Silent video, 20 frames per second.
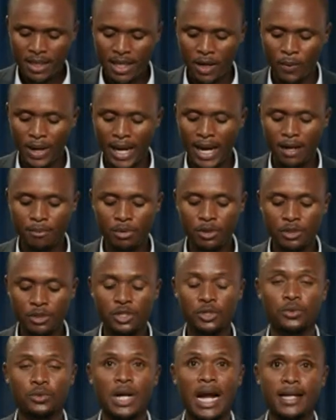They were able
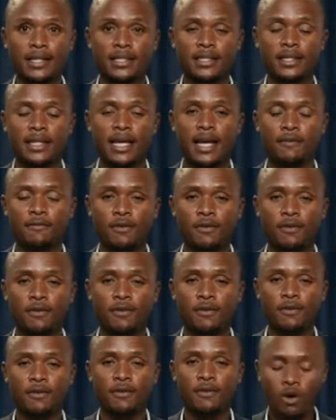to cast their
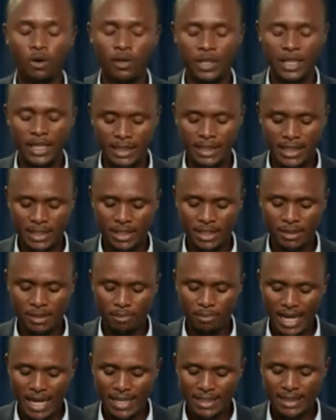vote for all the
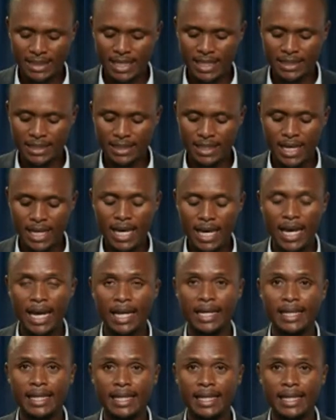leadership candidates and